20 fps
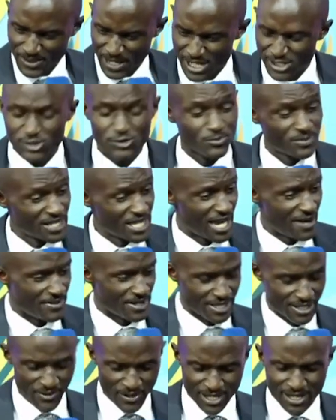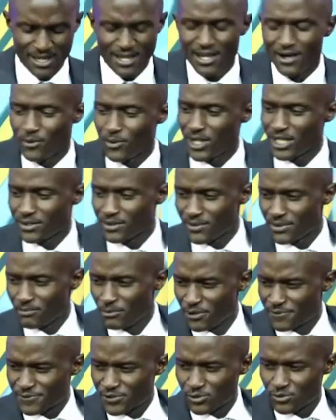I used to be there, by the way. We
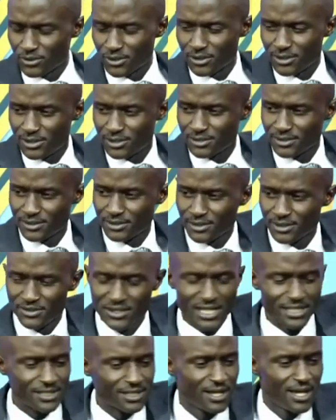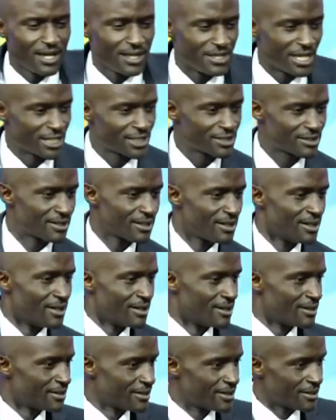moved to that
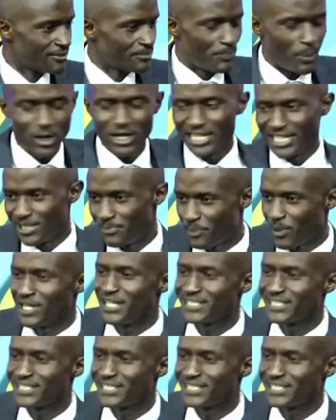poly.